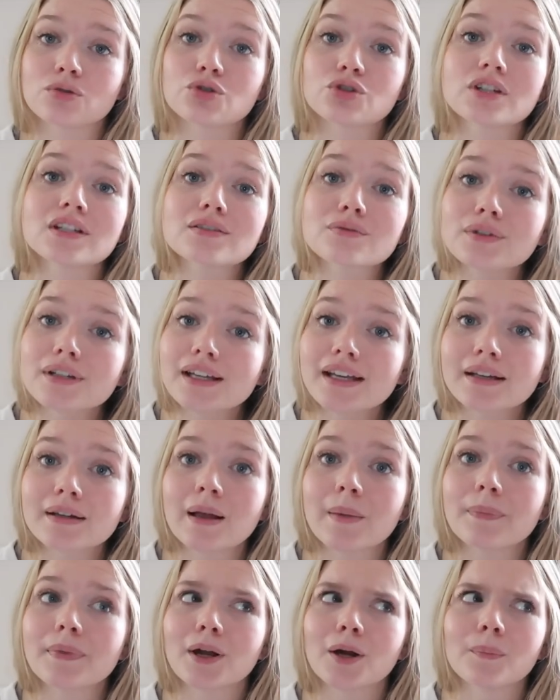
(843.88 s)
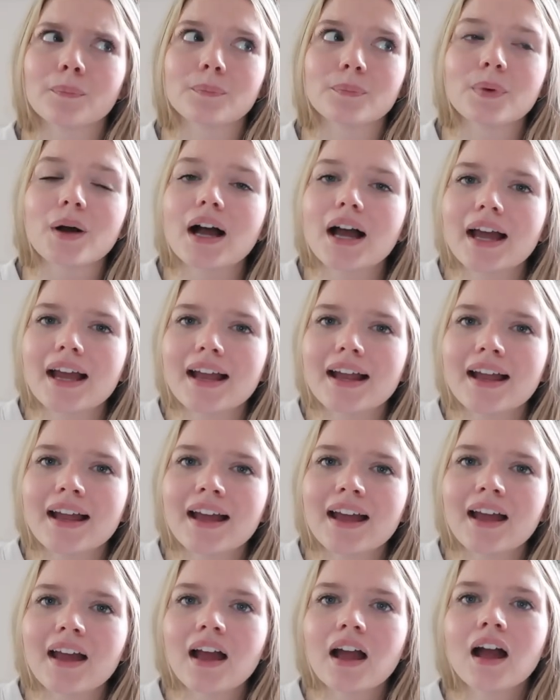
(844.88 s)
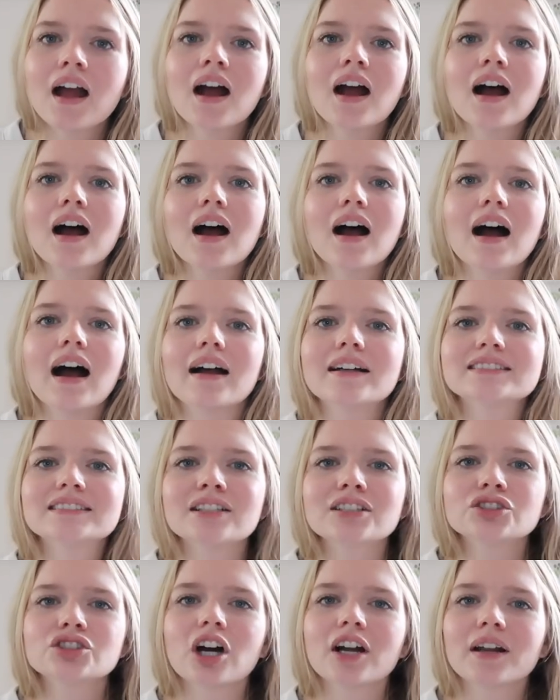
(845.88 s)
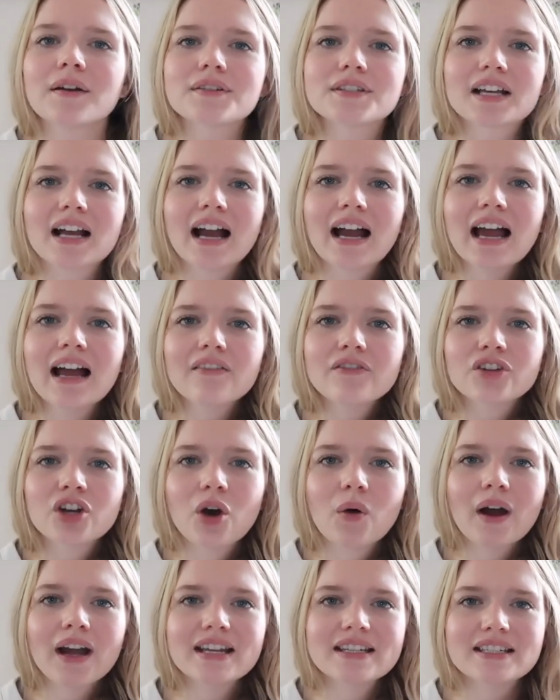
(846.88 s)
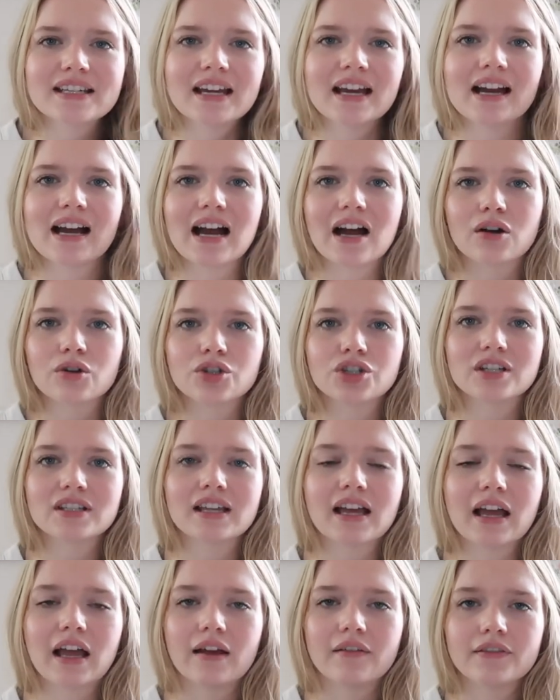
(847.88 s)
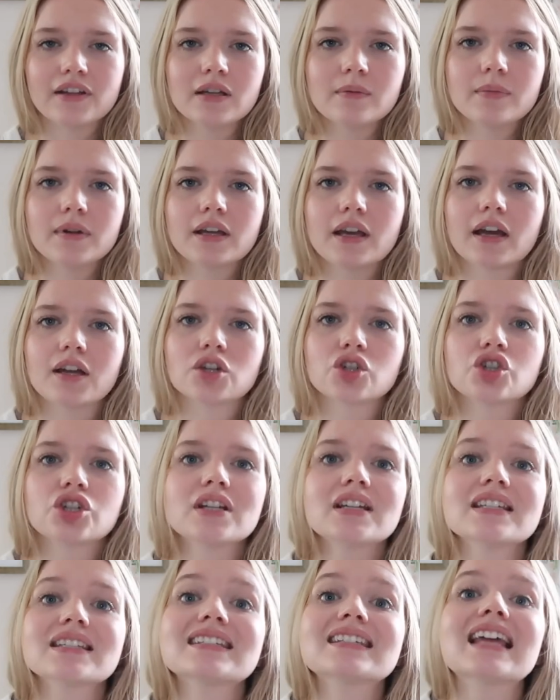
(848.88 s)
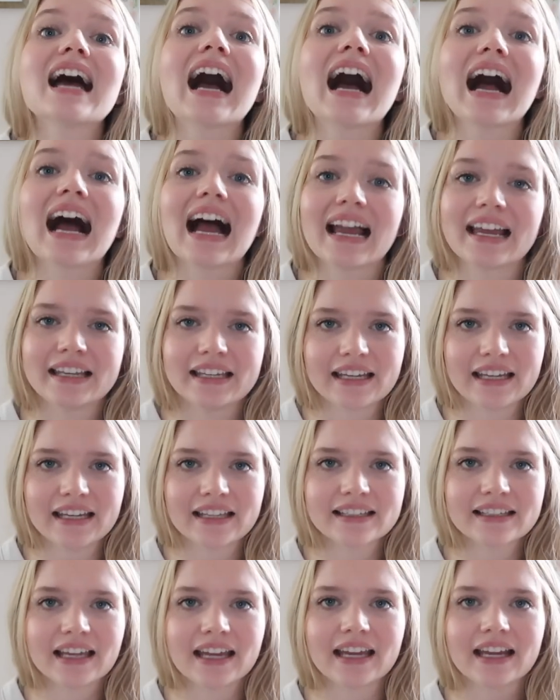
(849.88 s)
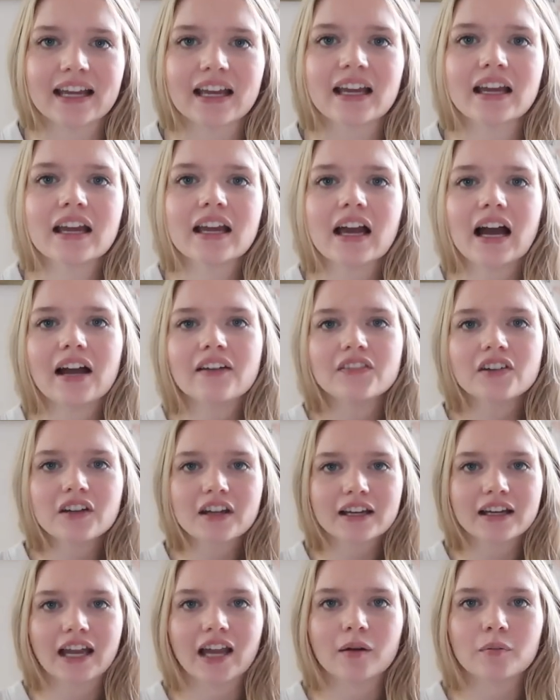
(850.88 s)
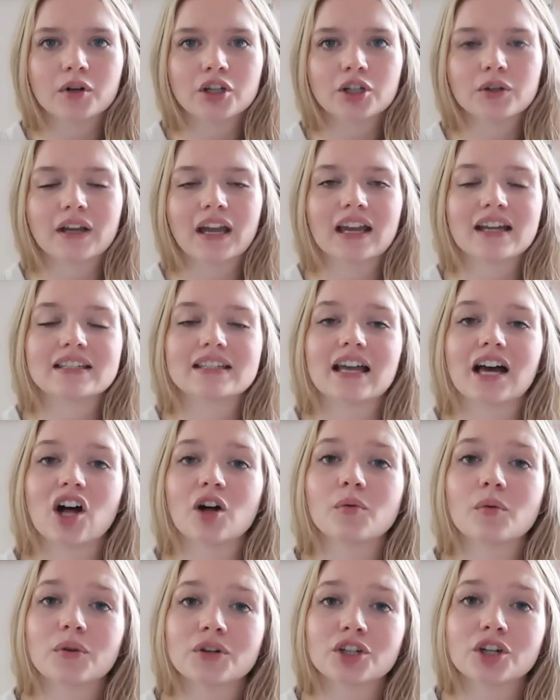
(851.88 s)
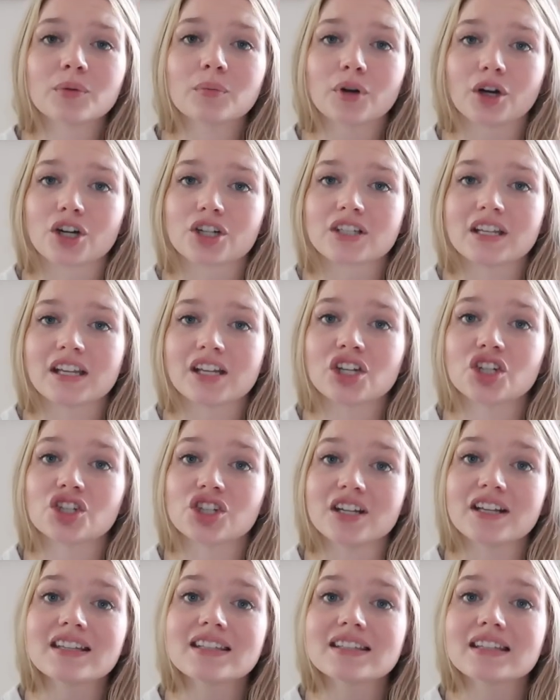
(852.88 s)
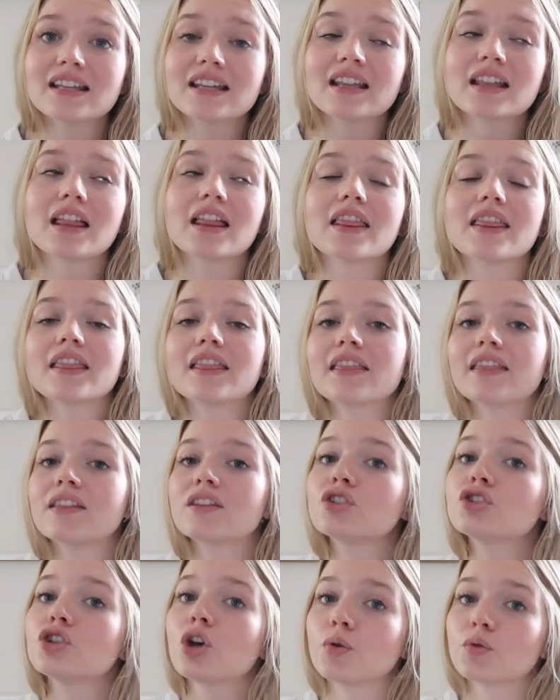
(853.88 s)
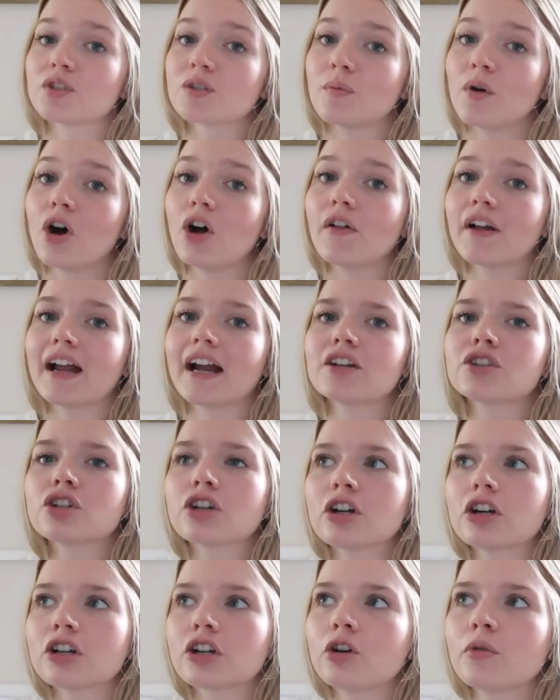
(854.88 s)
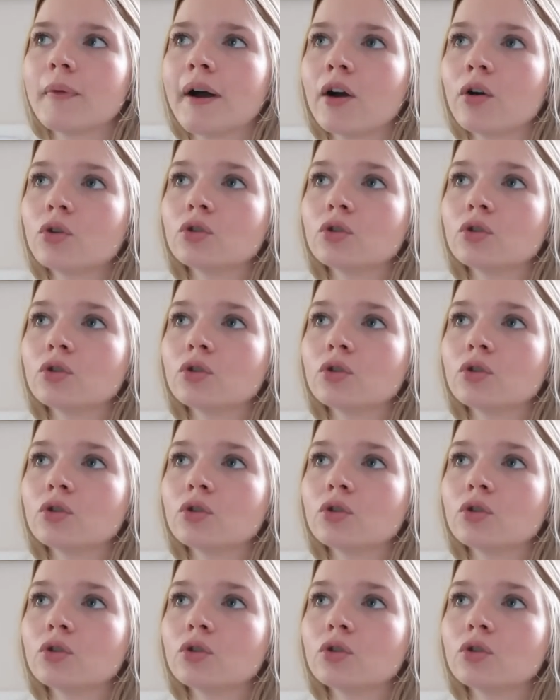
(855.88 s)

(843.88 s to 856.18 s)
so she's really getting up there, but I was telling John, I was like, I have no idea how she's that heavy because she is tiny. Like, I feel like camera, you can't tell, but when you're in person, she is so small. Like, I took her to my